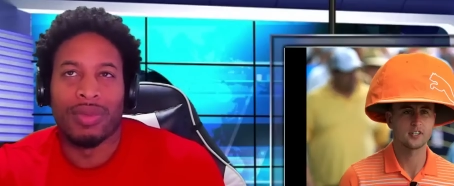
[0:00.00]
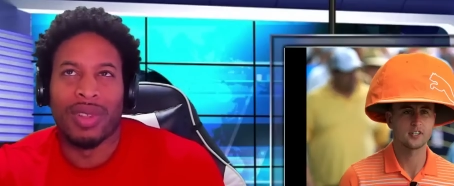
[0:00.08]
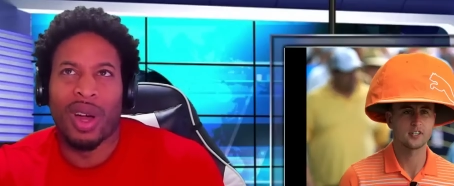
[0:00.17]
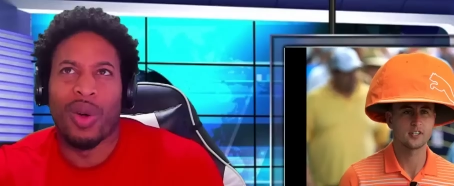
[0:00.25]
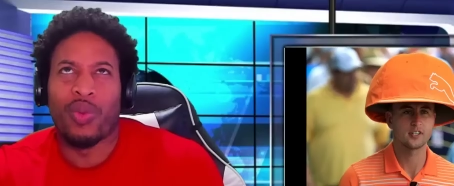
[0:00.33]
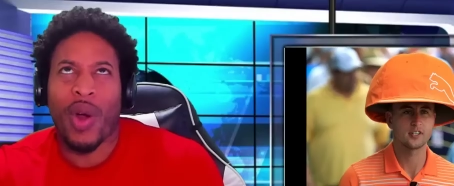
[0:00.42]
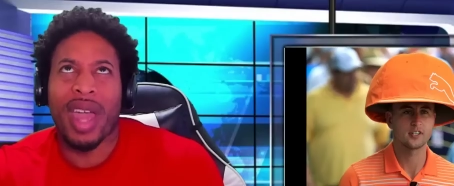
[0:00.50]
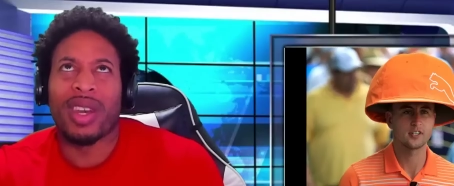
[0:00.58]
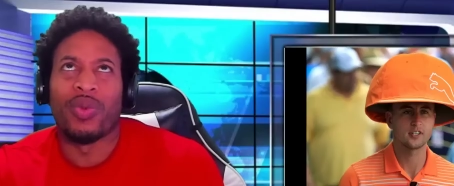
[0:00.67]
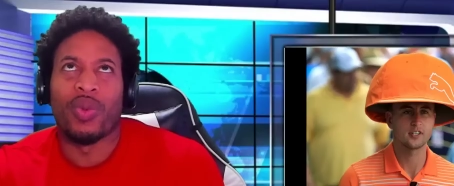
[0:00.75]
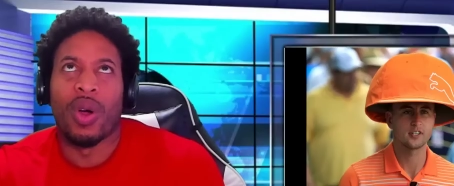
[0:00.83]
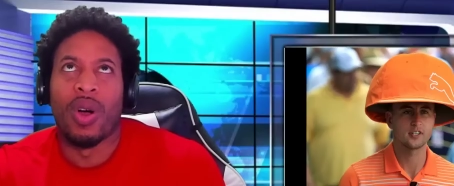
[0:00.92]
Speaker 1: The
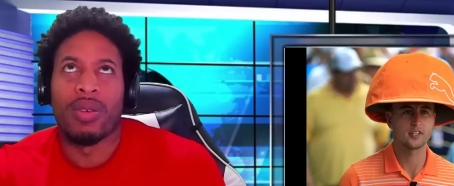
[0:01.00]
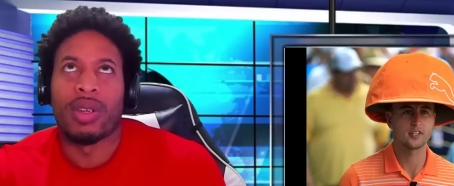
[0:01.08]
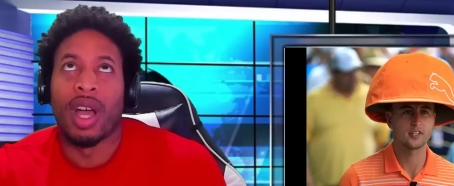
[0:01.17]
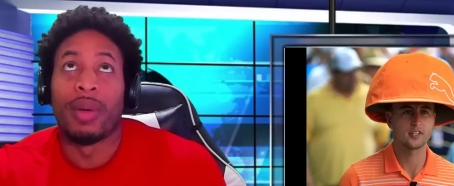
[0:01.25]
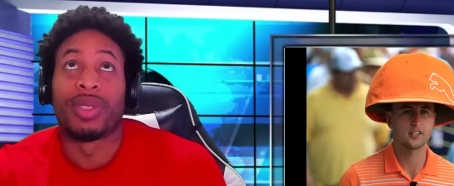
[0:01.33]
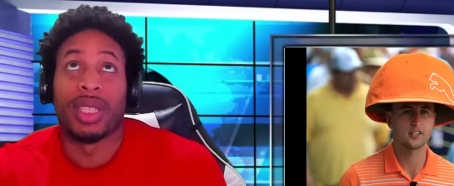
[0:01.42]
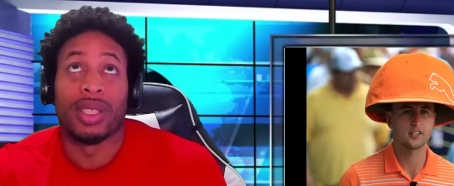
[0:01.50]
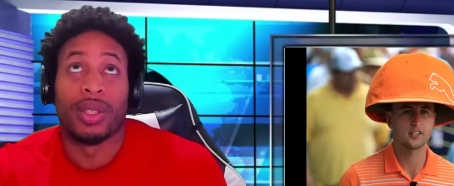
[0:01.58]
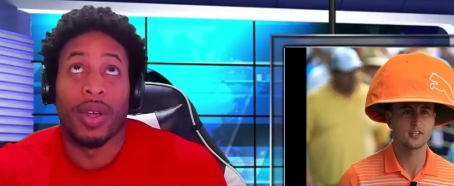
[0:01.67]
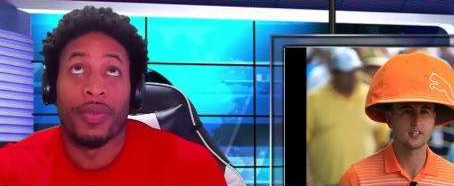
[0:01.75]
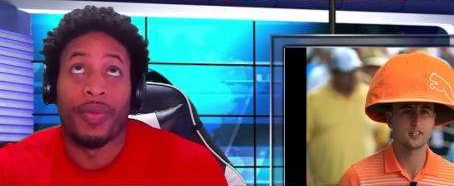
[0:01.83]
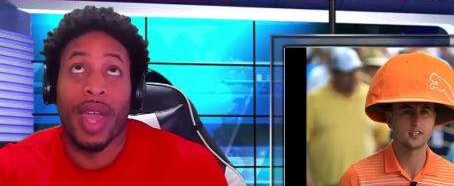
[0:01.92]
right and wrong comes
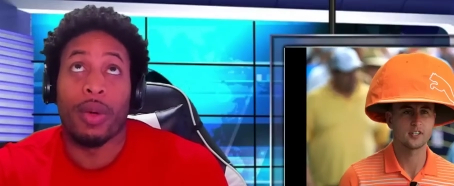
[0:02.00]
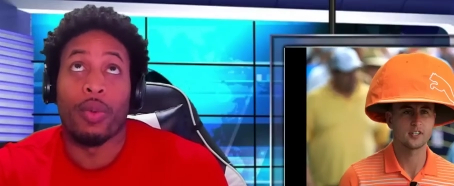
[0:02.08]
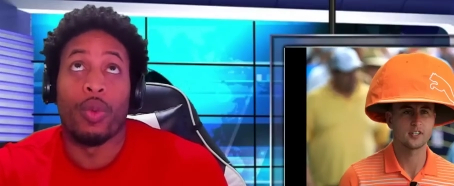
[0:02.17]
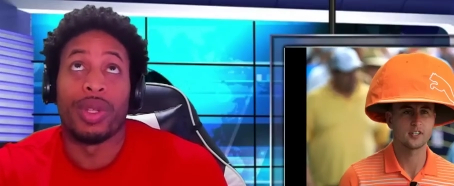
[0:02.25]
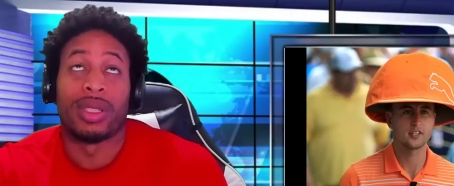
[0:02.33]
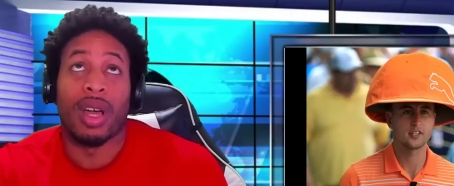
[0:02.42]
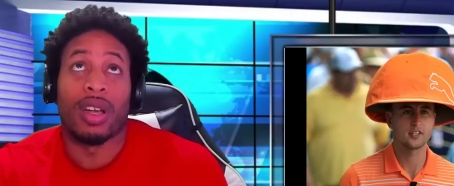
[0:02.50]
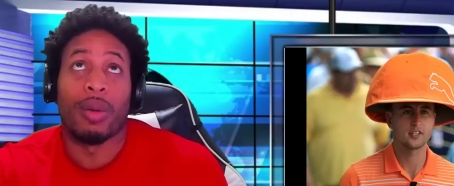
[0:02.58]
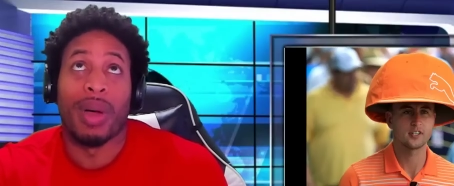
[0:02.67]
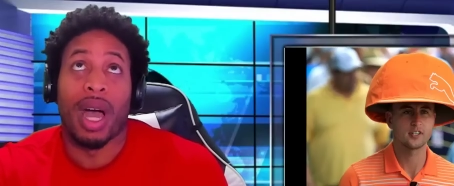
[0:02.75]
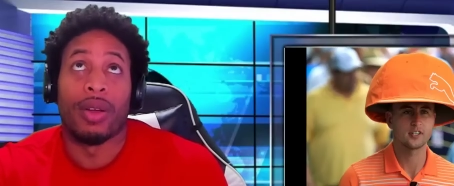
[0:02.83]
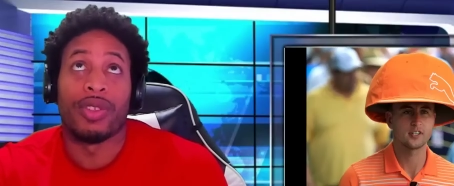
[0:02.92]
into effect when we talk
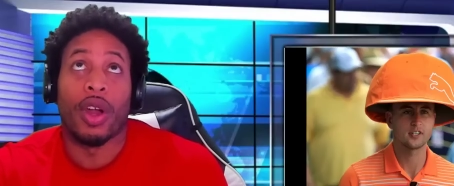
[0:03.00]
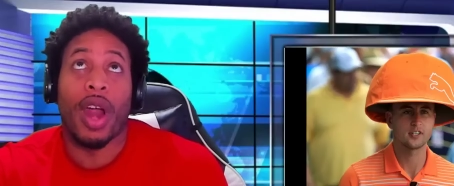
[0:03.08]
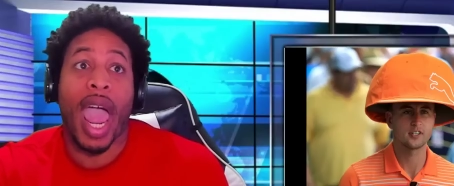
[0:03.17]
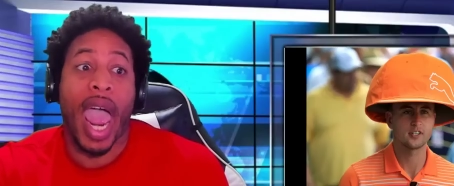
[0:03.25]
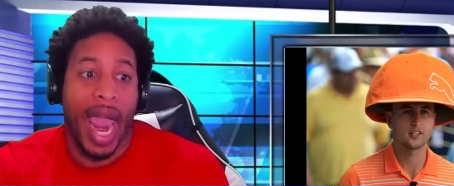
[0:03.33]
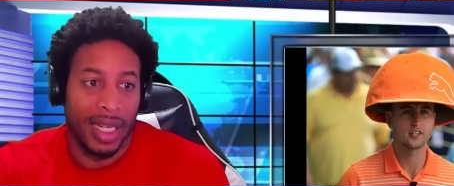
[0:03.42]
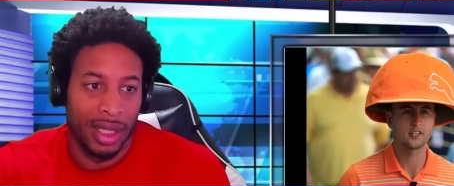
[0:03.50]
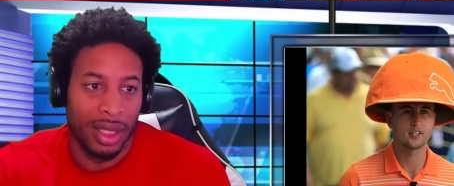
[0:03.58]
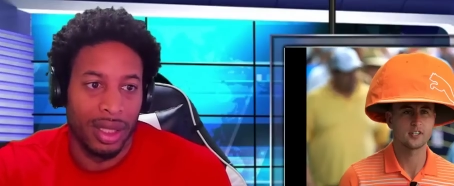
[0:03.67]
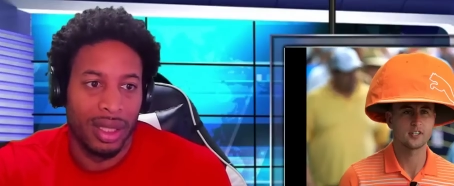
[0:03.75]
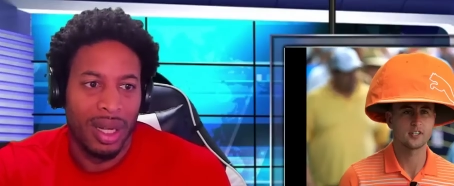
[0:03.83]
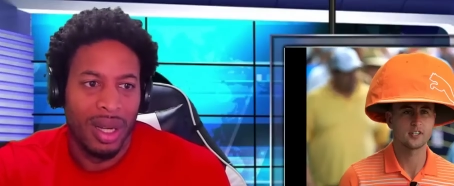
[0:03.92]
about your actions.